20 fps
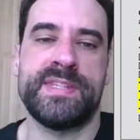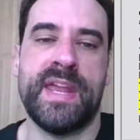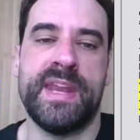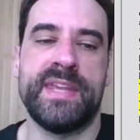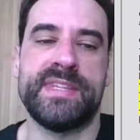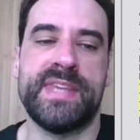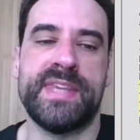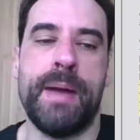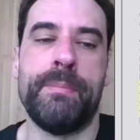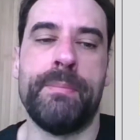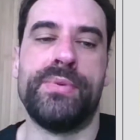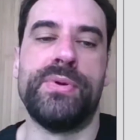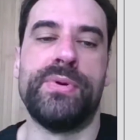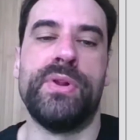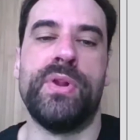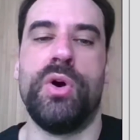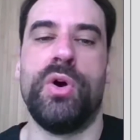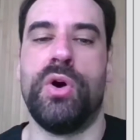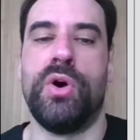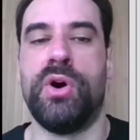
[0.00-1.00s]
is an
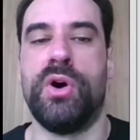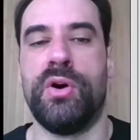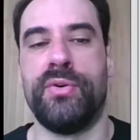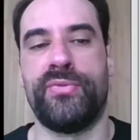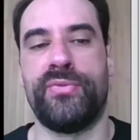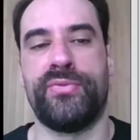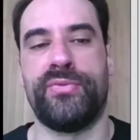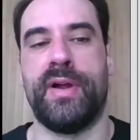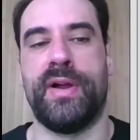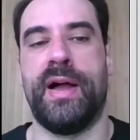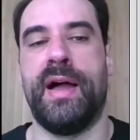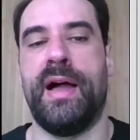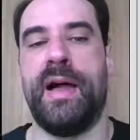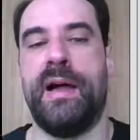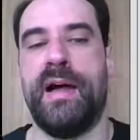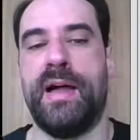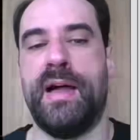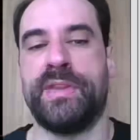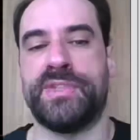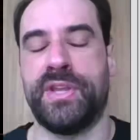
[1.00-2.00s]
example
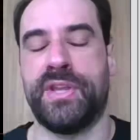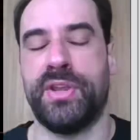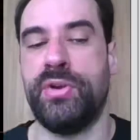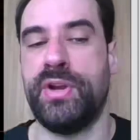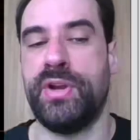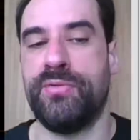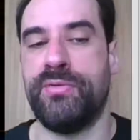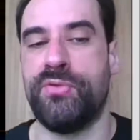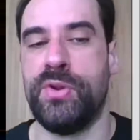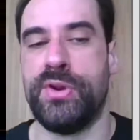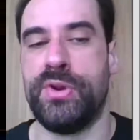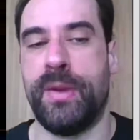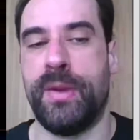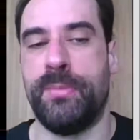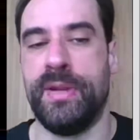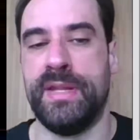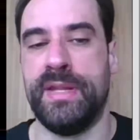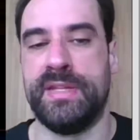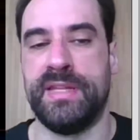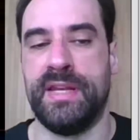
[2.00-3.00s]
of security
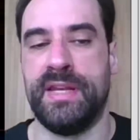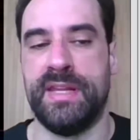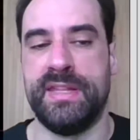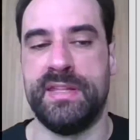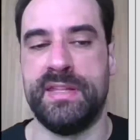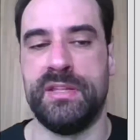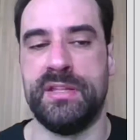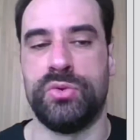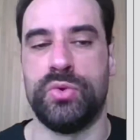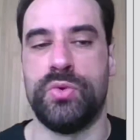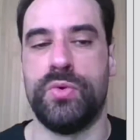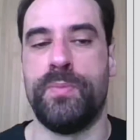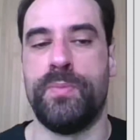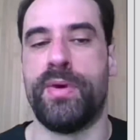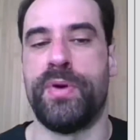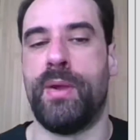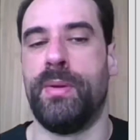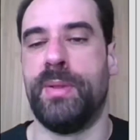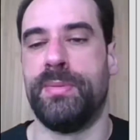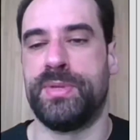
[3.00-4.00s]
vulnerability leading to
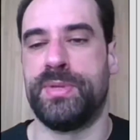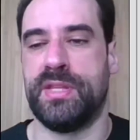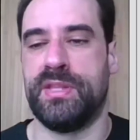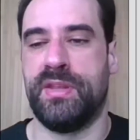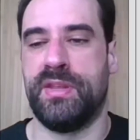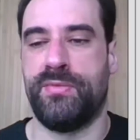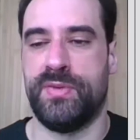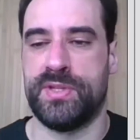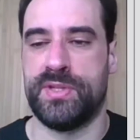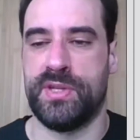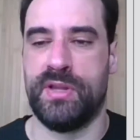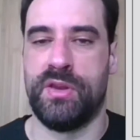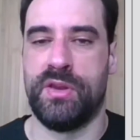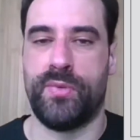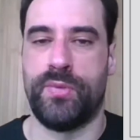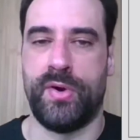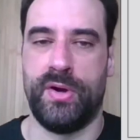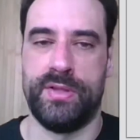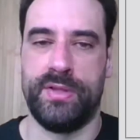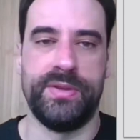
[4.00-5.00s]
problems in the physical
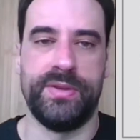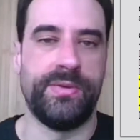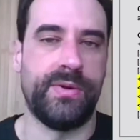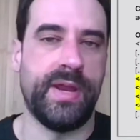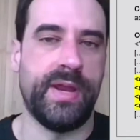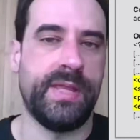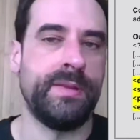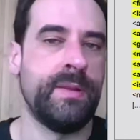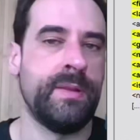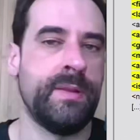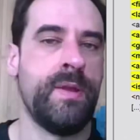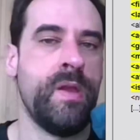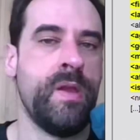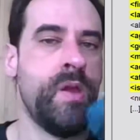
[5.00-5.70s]
world, right?